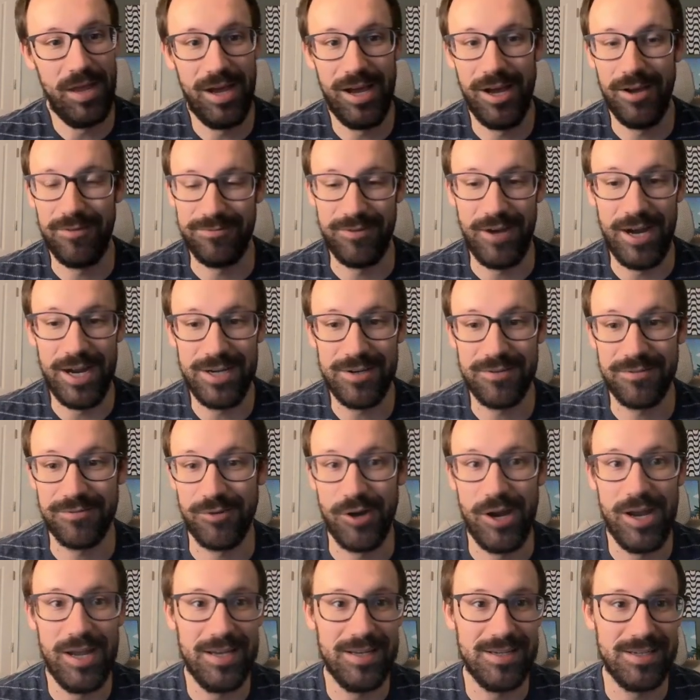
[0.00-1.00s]
Find a
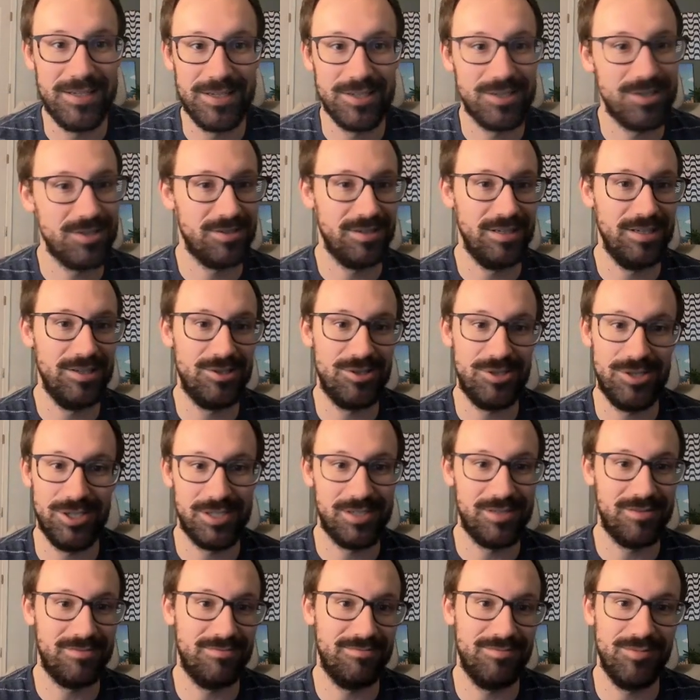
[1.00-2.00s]
Friend is
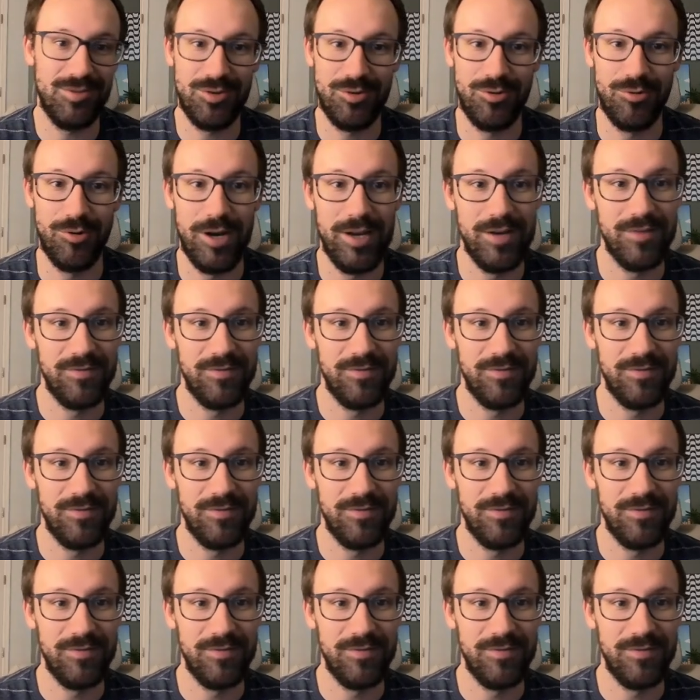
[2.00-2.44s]
just great